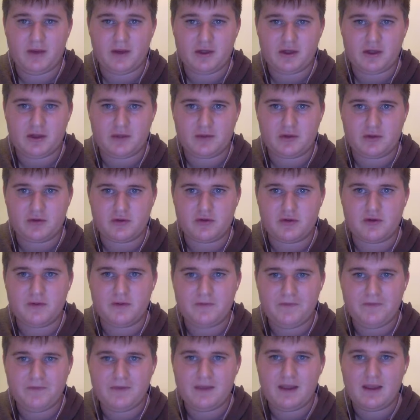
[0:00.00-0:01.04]
subgenre,
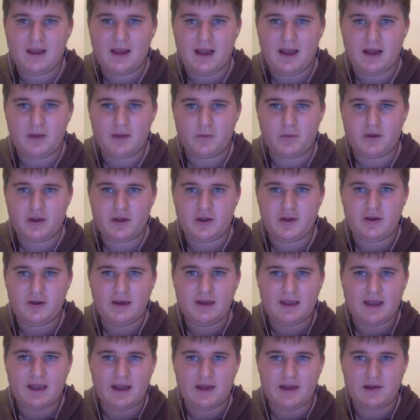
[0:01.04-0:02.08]
and with a
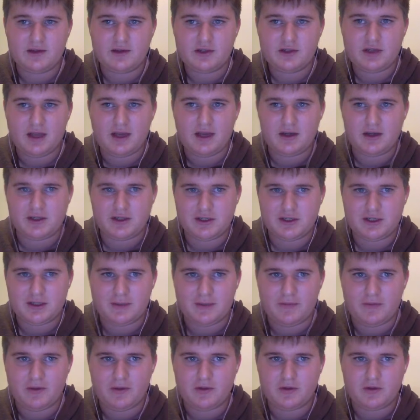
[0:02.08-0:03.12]
unique edge challenging some
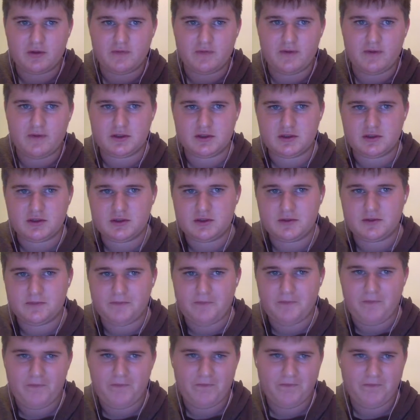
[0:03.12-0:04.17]
of those conventions.
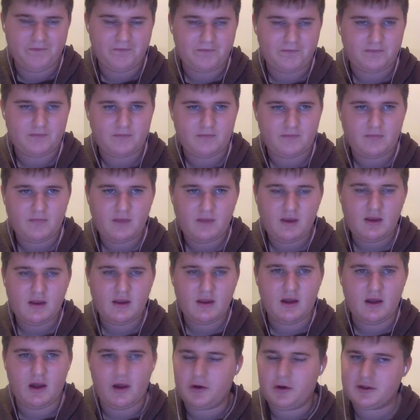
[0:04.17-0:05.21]

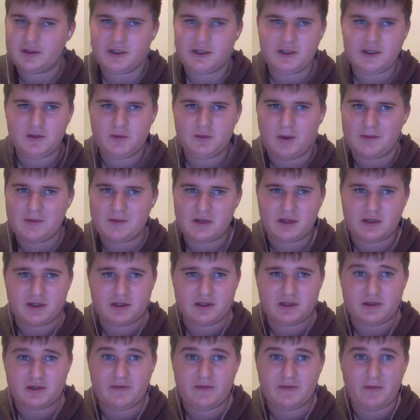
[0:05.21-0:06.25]
I also use websites
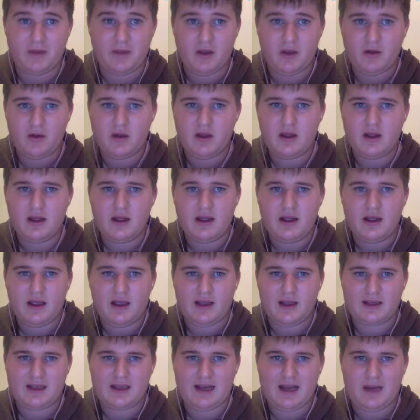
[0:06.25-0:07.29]
such as Vimeo,
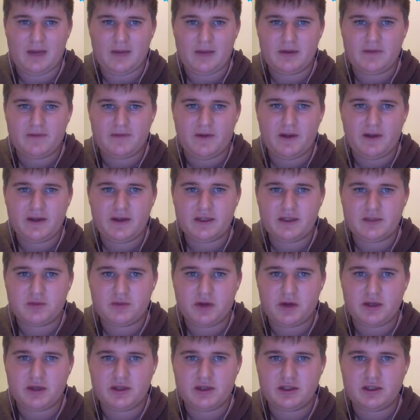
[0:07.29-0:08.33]
as it allows me to find
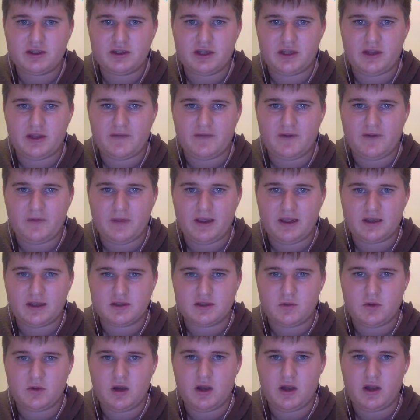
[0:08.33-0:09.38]
inspirations in other
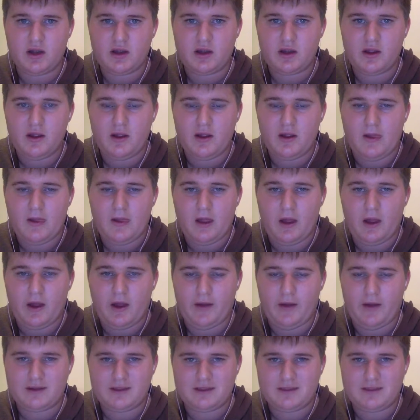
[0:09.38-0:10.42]
filmmakers' work,
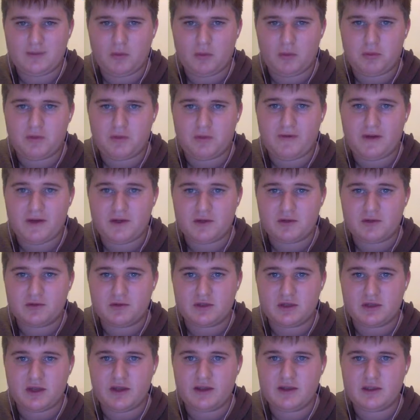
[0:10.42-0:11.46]
as it's a more professional
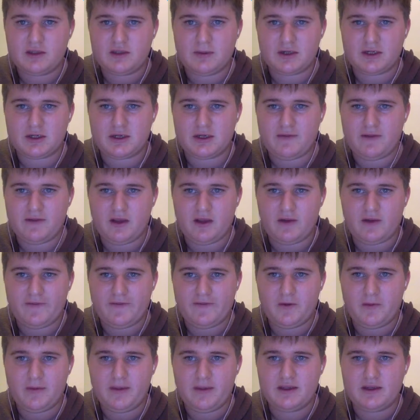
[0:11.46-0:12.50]
site, especially for young
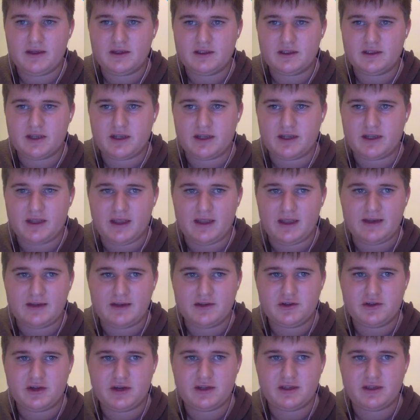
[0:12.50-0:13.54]
filmmakers. I could gain
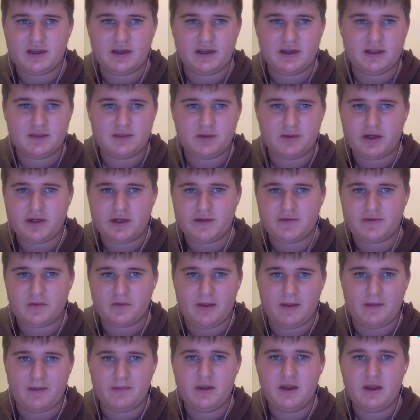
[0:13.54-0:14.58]
interest and inspiration from
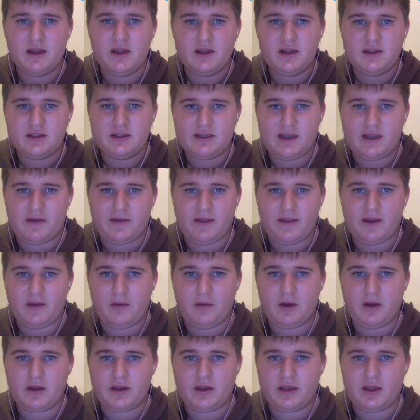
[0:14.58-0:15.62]
them to see how they're
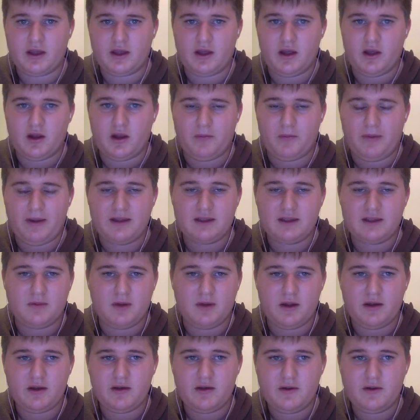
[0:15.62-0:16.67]
working compared to
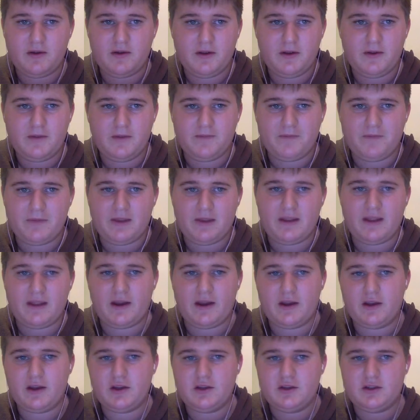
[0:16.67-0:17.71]
mine. And then I
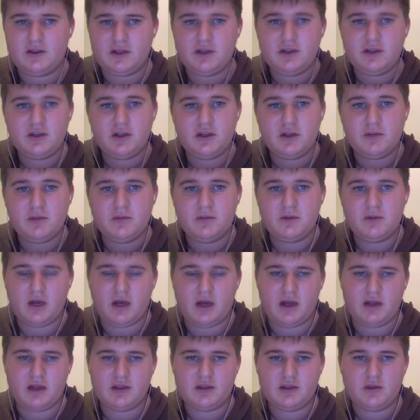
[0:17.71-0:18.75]
use YouTube
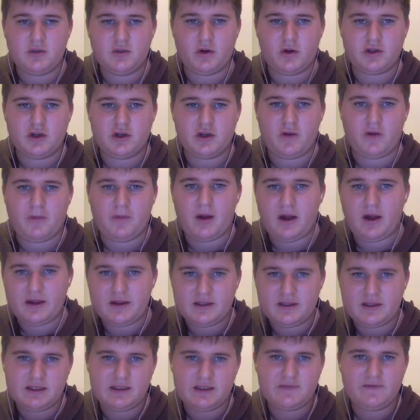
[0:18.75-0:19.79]
to watch a lot of
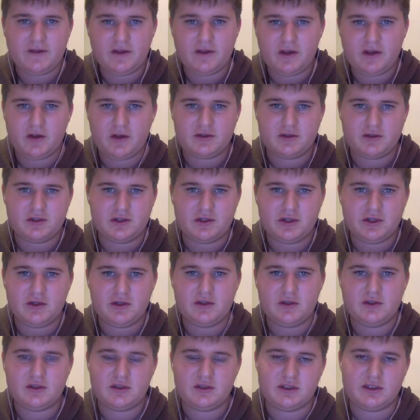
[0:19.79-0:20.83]
behind-the-scenes videos on
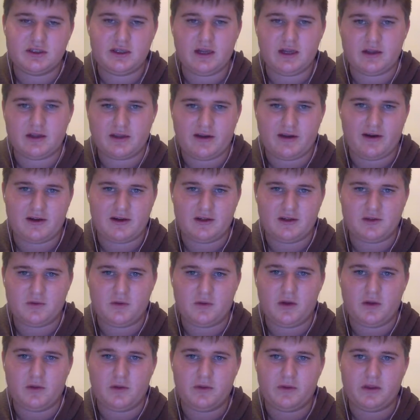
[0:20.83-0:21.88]
shoots to see how directors
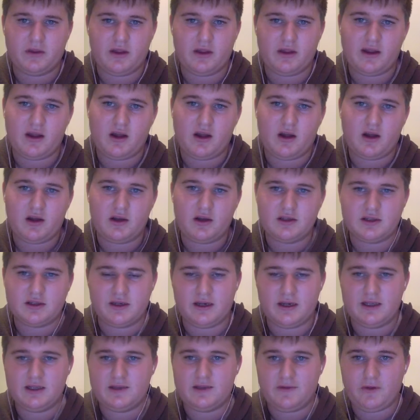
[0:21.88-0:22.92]
work with their cast and
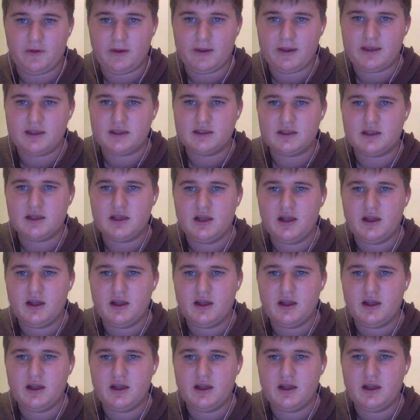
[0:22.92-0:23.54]
interviewees,